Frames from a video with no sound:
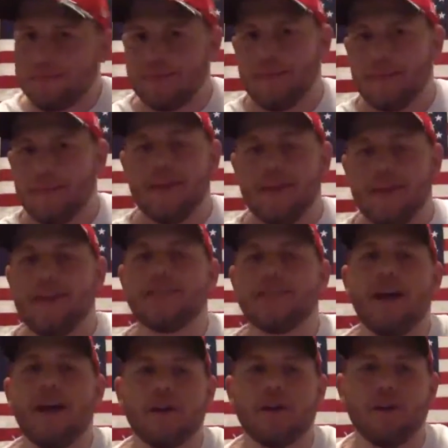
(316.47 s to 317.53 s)
that's
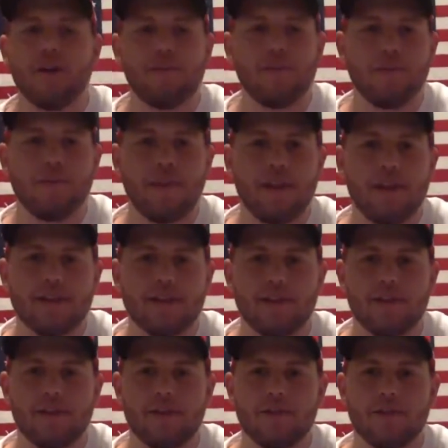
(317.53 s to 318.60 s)
not good for fantasy
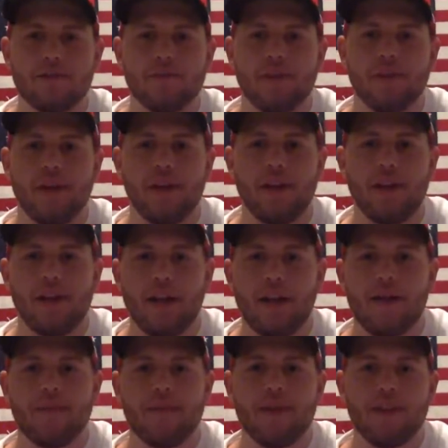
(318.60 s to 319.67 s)
owners, but I
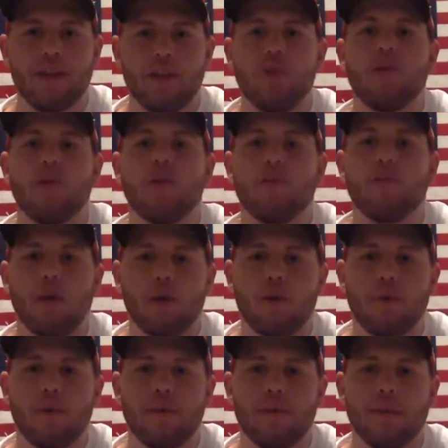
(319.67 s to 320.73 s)
mean, you can work
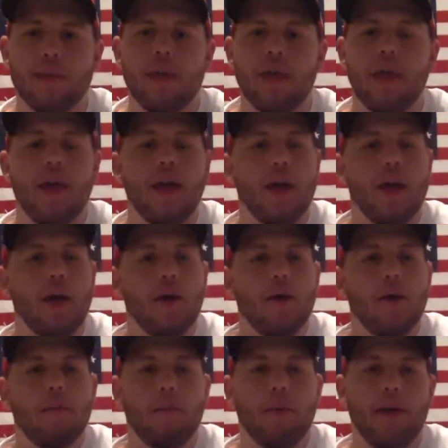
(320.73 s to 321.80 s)
with it.
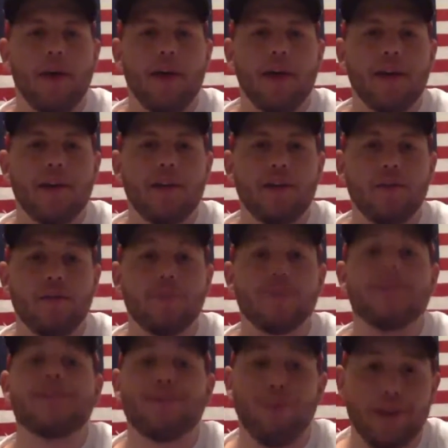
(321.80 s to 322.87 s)
But
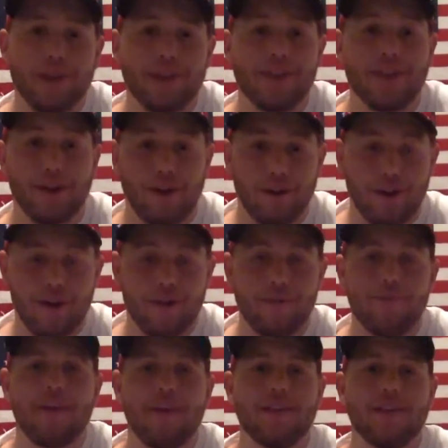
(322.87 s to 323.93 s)
this week they're
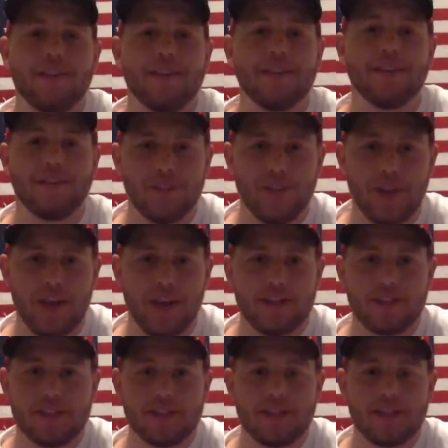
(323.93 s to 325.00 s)
facing the
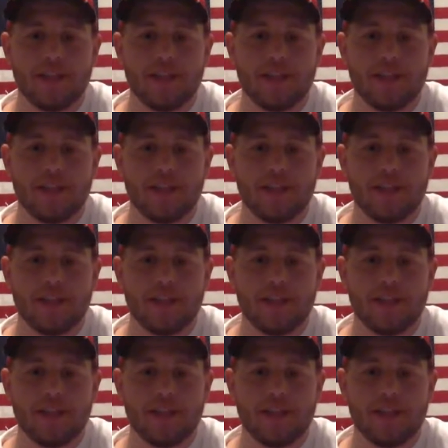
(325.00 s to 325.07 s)
Jets.